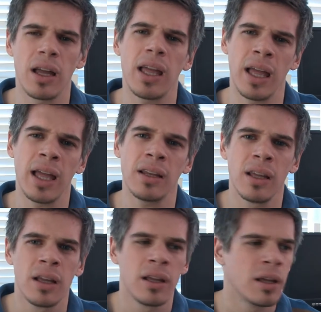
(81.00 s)
And
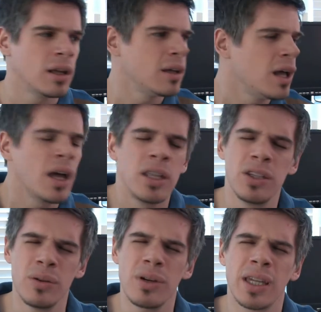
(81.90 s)

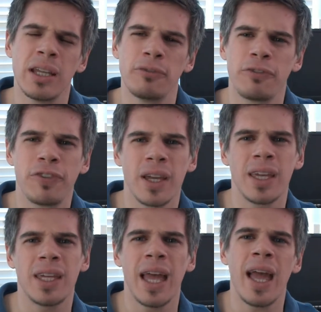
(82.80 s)
you can
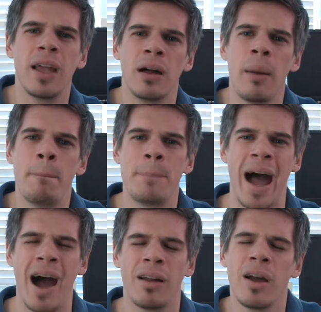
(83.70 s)
forget
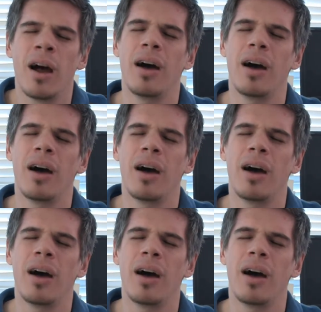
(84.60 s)
about